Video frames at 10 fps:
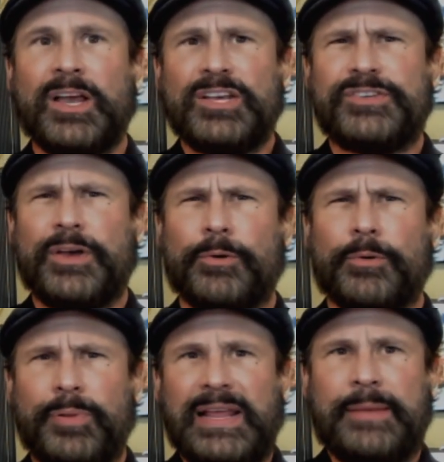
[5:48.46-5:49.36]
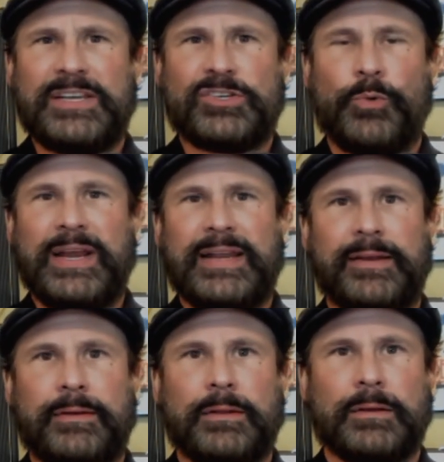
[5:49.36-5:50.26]
So Plan B
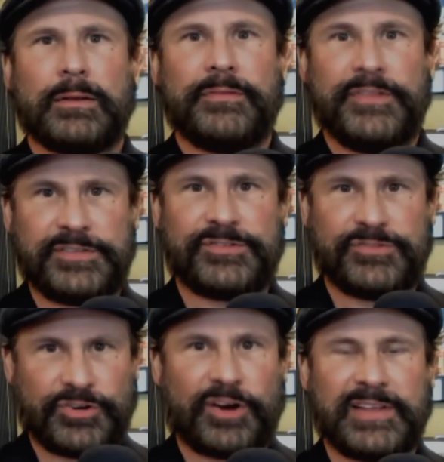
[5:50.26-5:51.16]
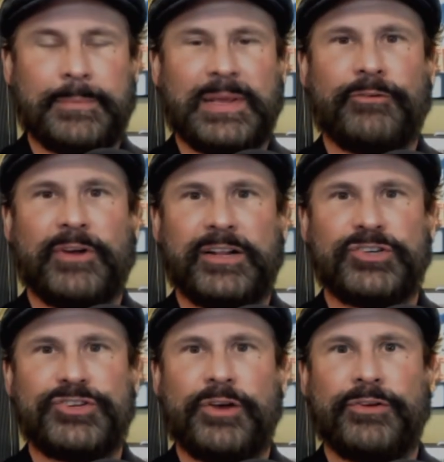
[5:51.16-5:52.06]
tweeted this chart that I'm getting ready to
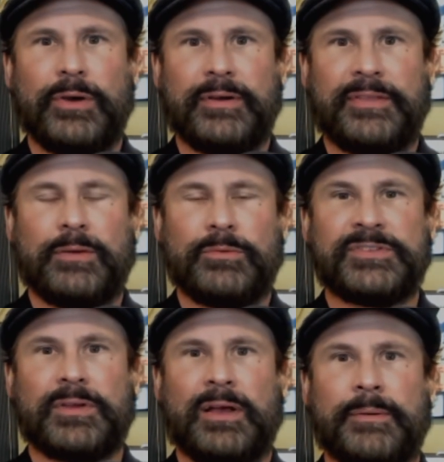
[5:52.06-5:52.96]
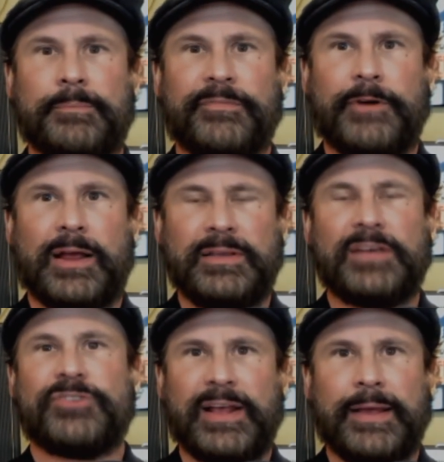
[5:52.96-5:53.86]
show you. I think it was
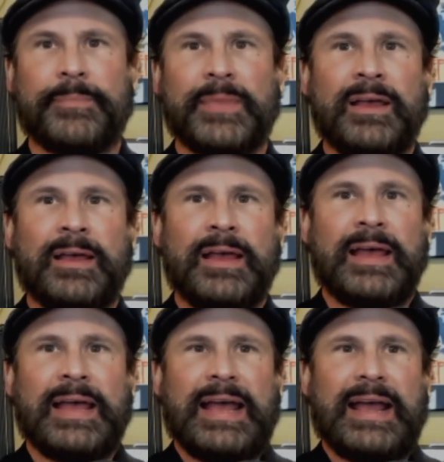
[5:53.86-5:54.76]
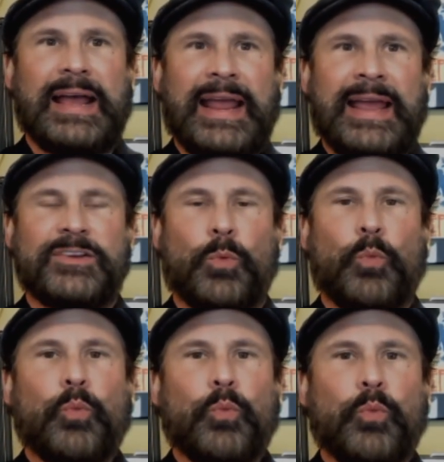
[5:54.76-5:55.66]
yesterday. And
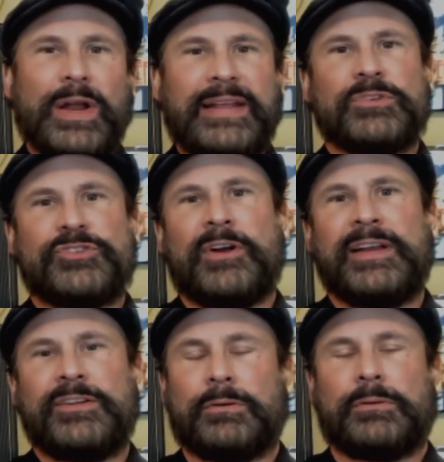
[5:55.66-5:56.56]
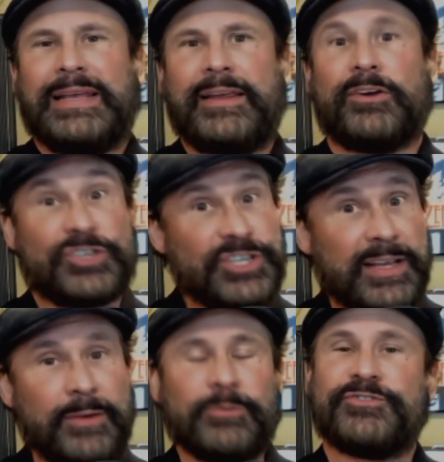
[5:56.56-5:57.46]
what he or
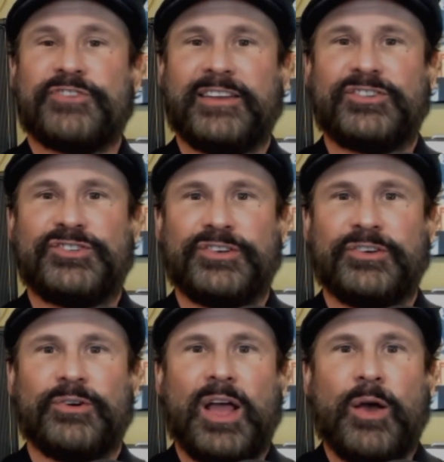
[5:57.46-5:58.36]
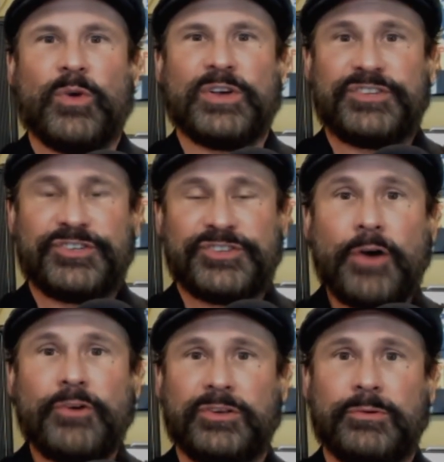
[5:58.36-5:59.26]
she was trying to do was to
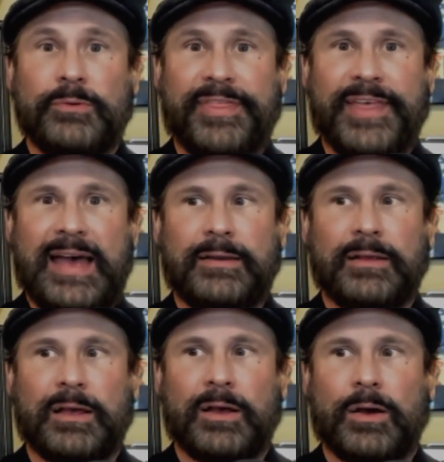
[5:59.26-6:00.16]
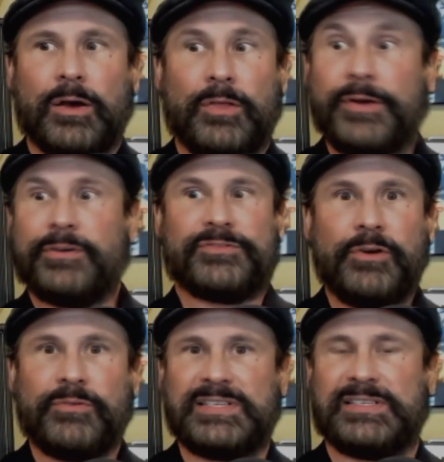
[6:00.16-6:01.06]
show you that there's no
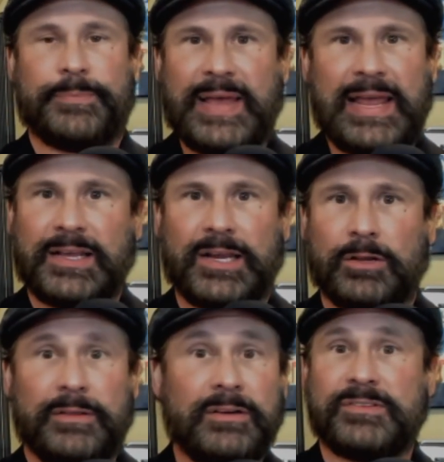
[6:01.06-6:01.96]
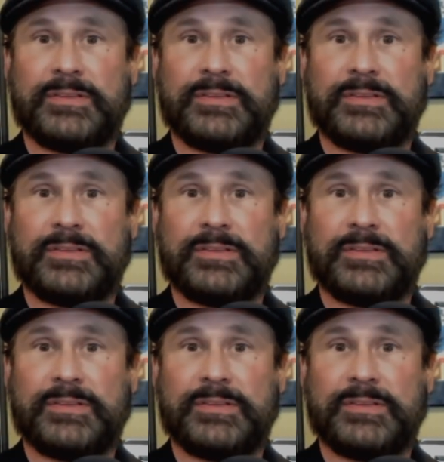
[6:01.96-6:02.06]
reason to panic here. There's